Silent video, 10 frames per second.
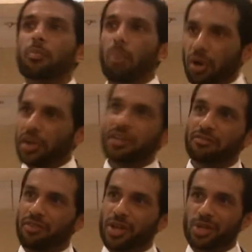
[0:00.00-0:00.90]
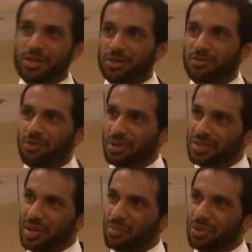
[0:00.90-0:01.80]
Burger King franchises, for
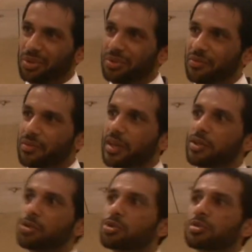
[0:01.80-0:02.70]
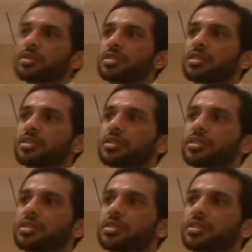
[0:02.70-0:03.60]
example, they usually
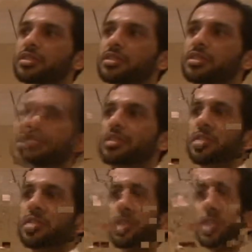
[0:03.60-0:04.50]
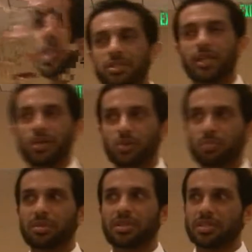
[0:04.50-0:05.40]
have annual sales
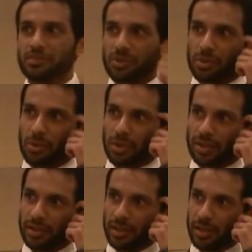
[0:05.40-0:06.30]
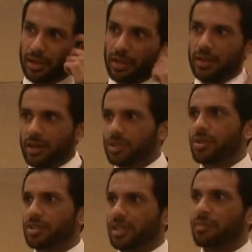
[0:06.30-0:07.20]
plus inventory.
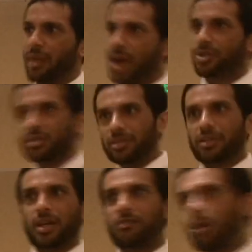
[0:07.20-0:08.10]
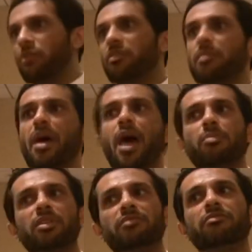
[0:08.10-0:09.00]
So as you can imagine, it's kind of all over the
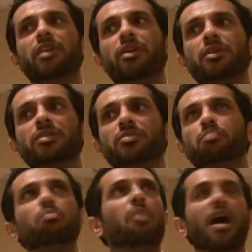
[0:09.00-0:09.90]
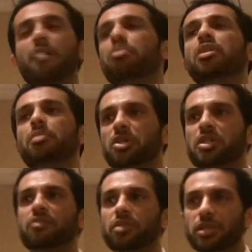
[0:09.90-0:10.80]
map, and it varies by pretty much
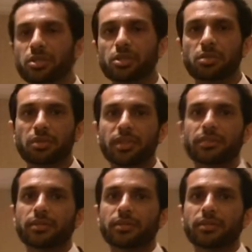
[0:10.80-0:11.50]
every industry.